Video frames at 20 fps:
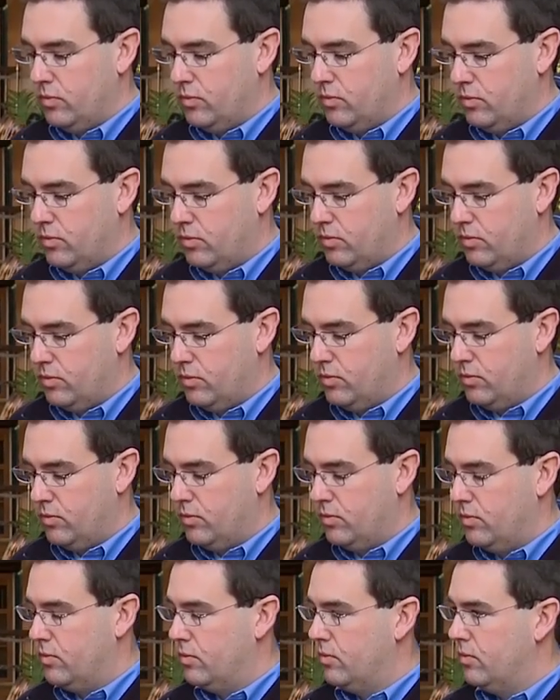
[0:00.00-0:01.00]

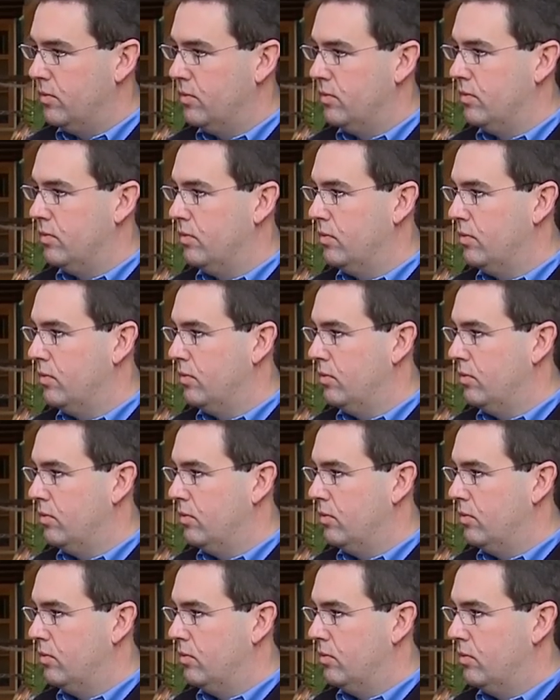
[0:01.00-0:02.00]

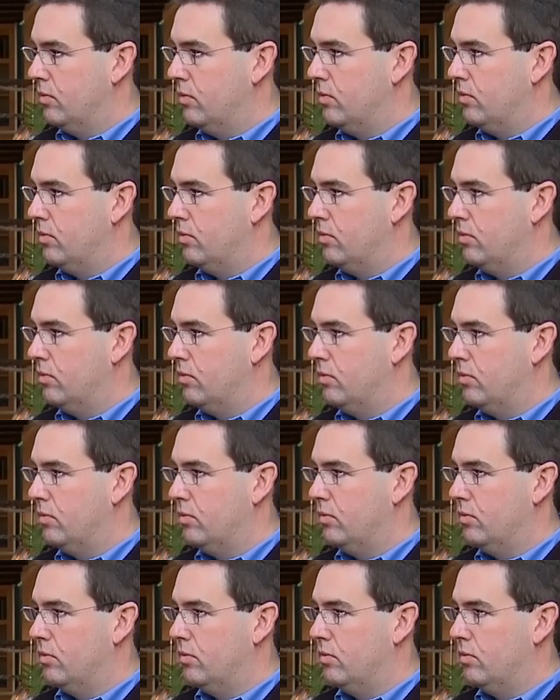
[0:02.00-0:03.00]

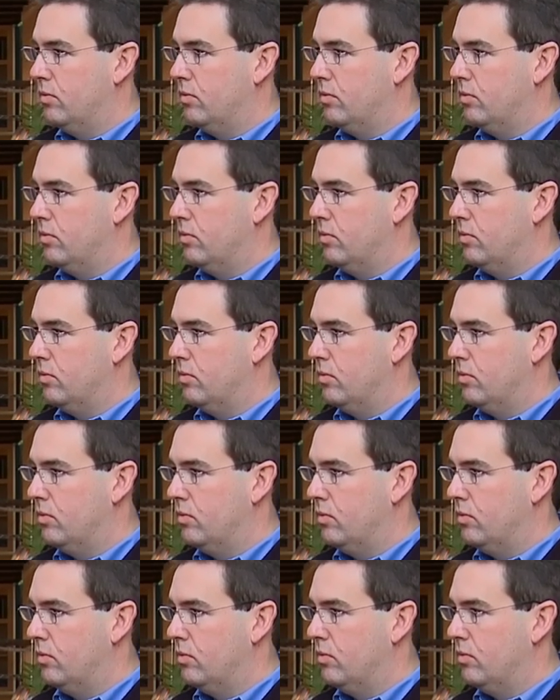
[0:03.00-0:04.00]

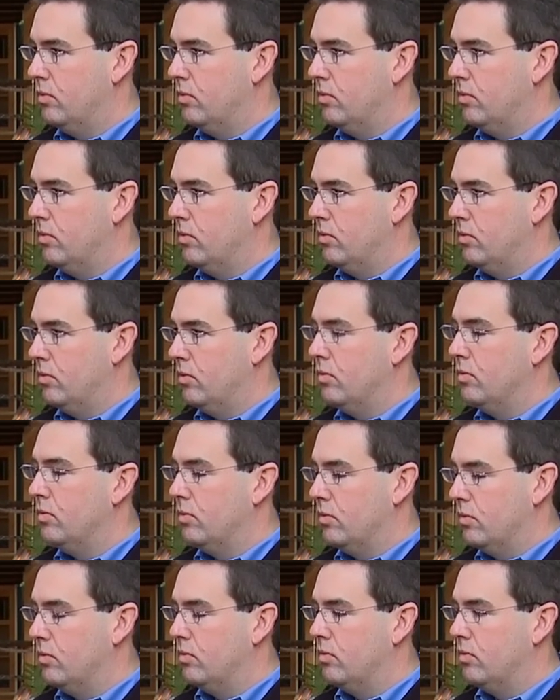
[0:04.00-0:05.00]

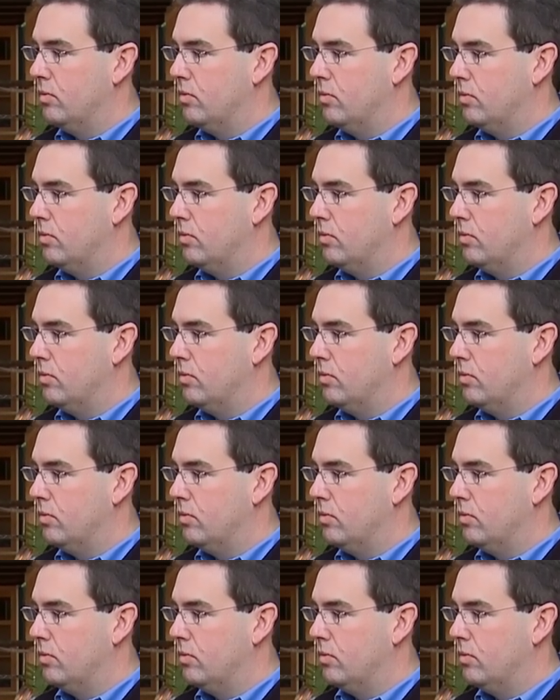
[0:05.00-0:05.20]
(silent)